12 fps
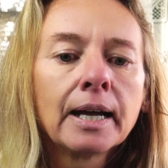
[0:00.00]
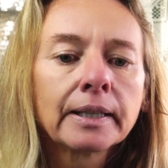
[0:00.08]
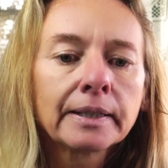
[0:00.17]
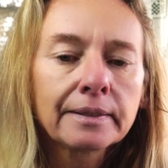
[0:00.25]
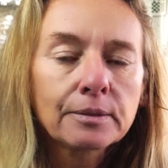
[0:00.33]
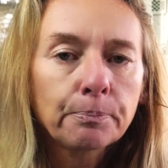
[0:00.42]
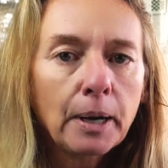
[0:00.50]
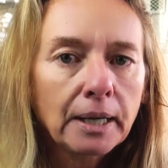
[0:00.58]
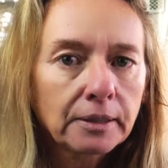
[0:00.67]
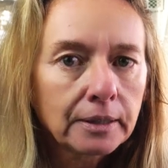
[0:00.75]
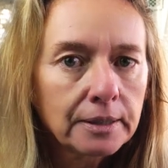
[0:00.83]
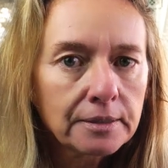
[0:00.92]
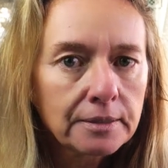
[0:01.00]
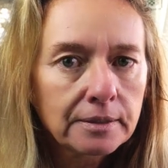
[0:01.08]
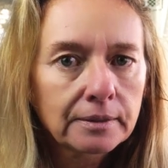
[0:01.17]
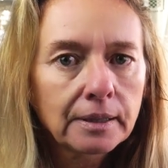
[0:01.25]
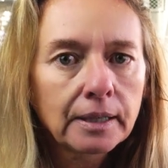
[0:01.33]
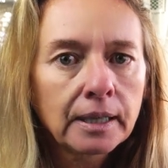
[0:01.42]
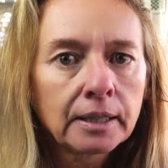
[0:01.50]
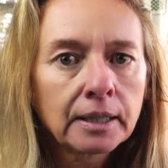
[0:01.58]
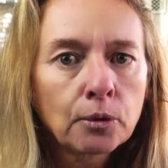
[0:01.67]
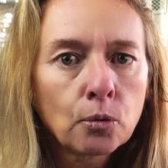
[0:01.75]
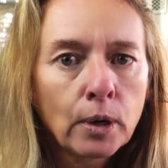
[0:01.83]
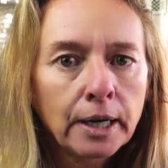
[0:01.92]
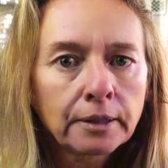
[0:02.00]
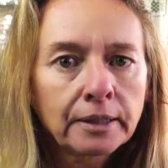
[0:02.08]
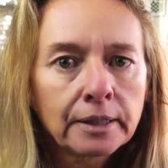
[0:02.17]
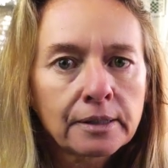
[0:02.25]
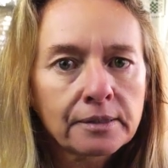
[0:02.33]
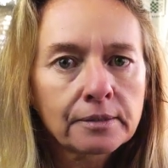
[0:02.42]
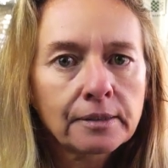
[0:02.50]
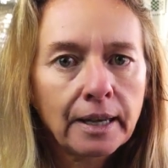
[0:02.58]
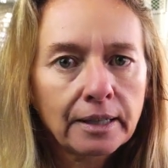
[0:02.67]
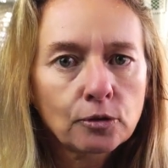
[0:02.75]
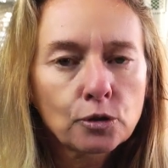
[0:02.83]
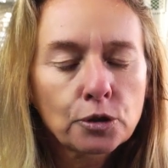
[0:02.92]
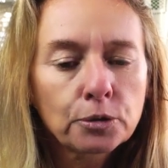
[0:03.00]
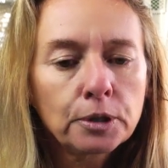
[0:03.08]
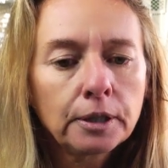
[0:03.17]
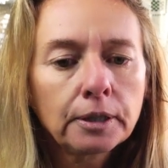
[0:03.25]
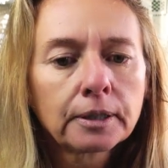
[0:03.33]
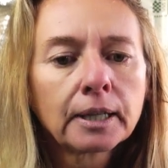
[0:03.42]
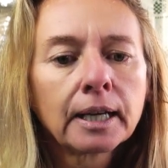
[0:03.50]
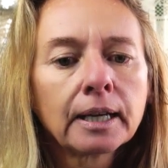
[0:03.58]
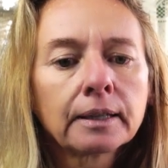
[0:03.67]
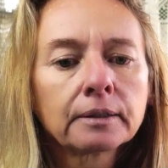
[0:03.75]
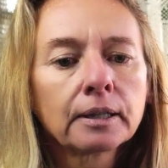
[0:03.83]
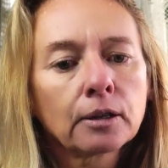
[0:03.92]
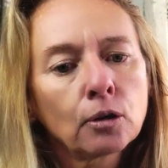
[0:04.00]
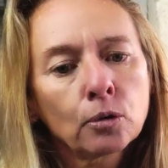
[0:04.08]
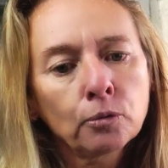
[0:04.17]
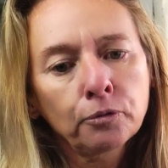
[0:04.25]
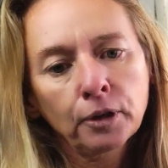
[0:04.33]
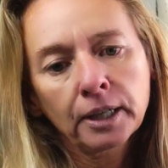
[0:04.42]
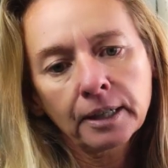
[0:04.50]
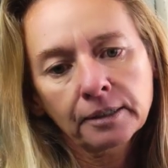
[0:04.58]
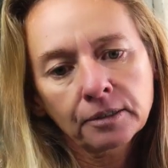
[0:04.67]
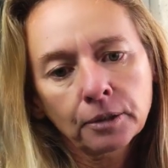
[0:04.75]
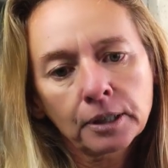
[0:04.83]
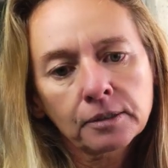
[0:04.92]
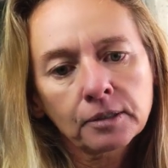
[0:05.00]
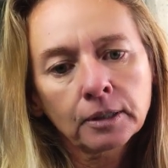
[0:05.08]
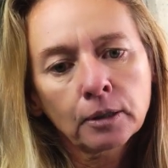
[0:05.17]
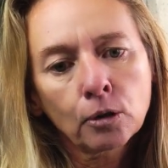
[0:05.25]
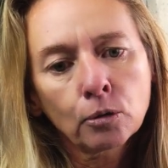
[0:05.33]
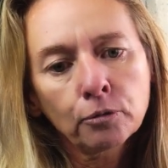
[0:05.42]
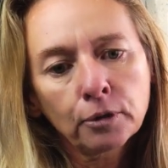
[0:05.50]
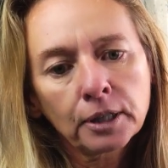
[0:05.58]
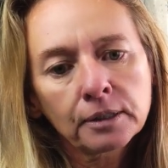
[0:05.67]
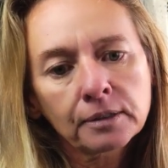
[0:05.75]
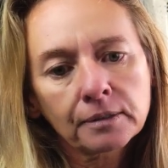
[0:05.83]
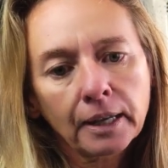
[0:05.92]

These patterns where there's texture, the whole thing, as you can see, the whole thing is